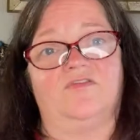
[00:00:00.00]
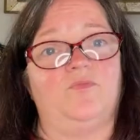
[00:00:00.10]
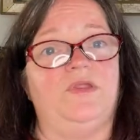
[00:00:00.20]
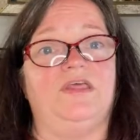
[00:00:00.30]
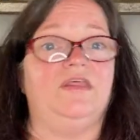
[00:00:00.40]

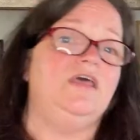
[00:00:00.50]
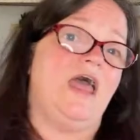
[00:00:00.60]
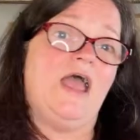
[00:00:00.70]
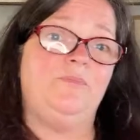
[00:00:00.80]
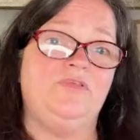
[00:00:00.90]
spinning. It
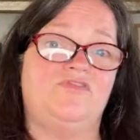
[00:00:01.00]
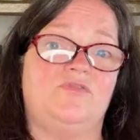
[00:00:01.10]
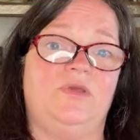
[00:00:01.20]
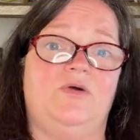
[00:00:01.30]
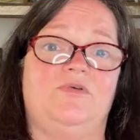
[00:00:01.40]
happens
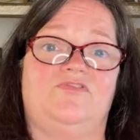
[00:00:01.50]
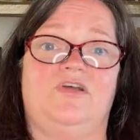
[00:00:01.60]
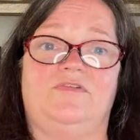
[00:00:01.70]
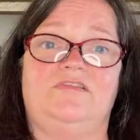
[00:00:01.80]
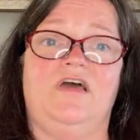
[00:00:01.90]
to me almost
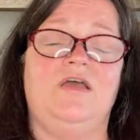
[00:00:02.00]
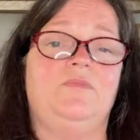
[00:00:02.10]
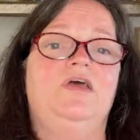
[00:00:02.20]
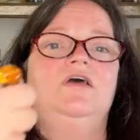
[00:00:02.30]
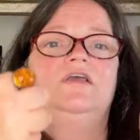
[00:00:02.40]
every
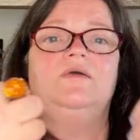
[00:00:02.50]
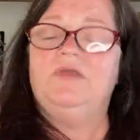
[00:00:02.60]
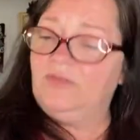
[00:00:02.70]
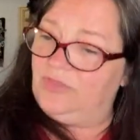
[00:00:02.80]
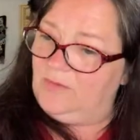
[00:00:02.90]
time. Give
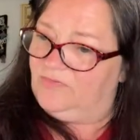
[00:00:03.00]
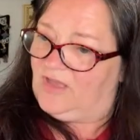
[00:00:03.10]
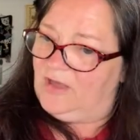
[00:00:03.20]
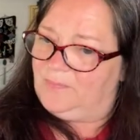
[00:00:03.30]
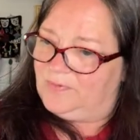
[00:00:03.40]
me a thumbs
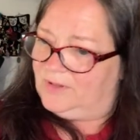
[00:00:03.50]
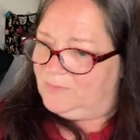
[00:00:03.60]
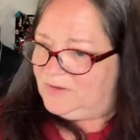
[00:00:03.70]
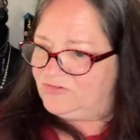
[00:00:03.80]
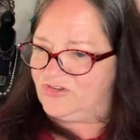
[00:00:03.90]
up.
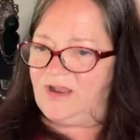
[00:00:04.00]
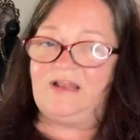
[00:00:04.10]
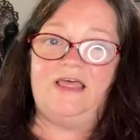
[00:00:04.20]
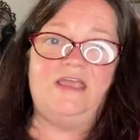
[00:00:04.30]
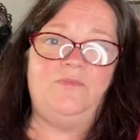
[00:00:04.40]
Should
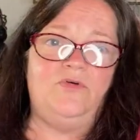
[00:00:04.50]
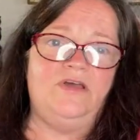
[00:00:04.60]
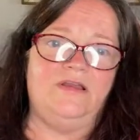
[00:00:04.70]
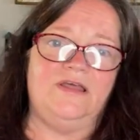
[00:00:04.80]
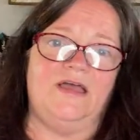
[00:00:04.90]
I label
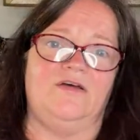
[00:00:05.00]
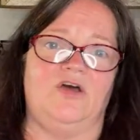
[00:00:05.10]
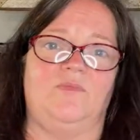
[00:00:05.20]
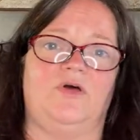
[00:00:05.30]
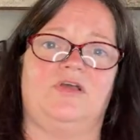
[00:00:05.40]
it? I don't
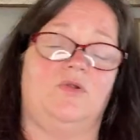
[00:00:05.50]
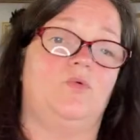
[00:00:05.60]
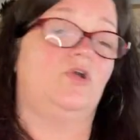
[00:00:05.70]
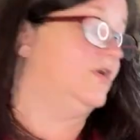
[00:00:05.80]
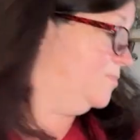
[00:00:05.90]
know. I'm not going to worry